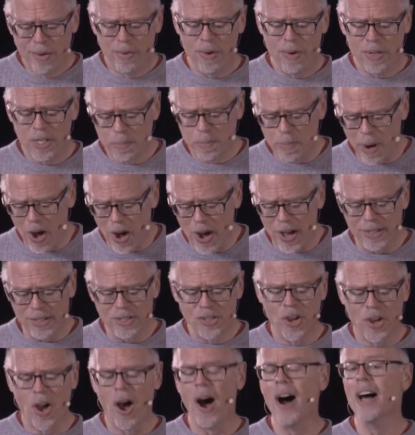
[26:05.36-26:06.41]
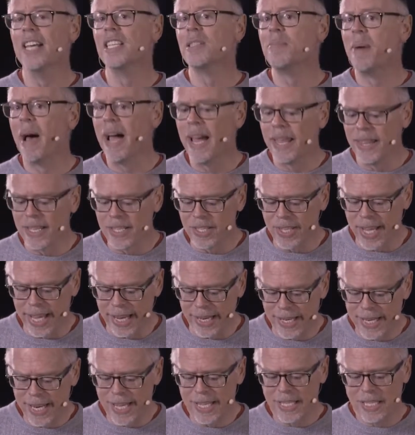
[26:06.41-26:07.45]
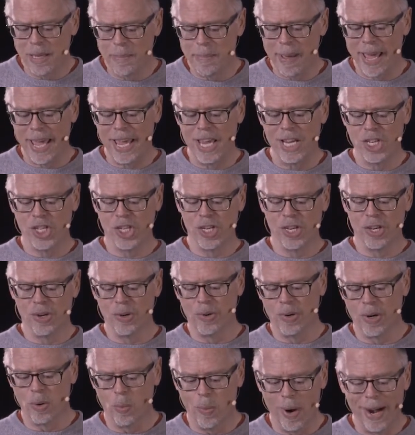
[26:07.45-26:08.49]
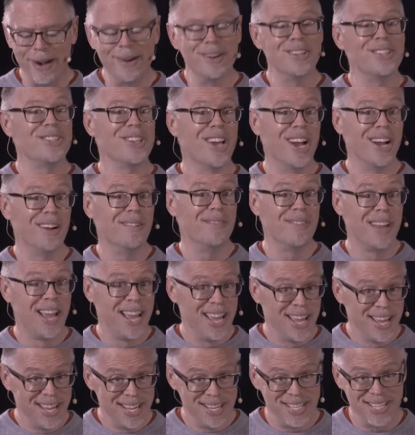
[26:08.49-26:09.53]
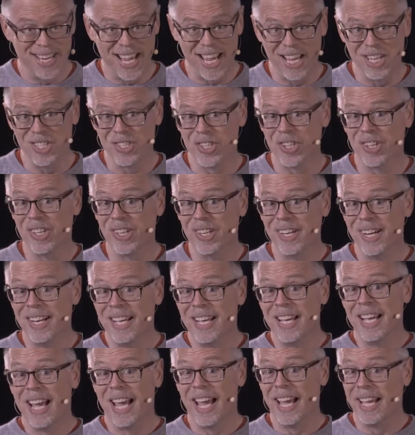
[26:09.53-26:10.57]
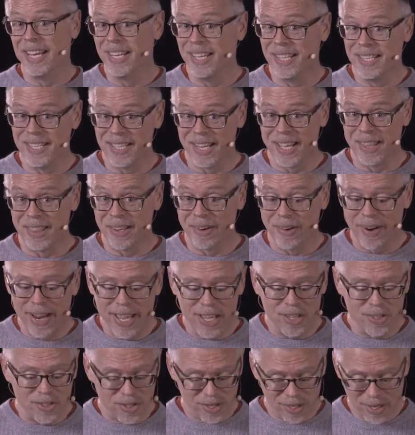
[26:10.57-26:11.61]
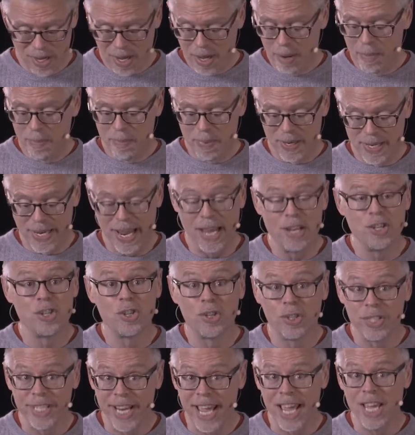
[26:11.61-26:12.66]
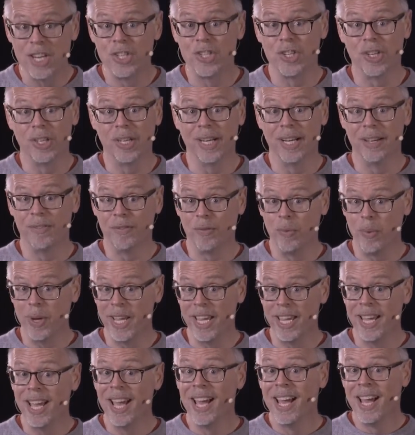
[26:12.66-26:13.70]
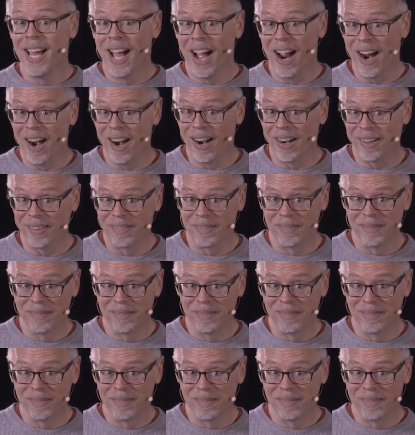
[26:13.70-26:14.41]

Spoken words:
response caused by this anticipation or awareness of danger. And there is potential danger if we are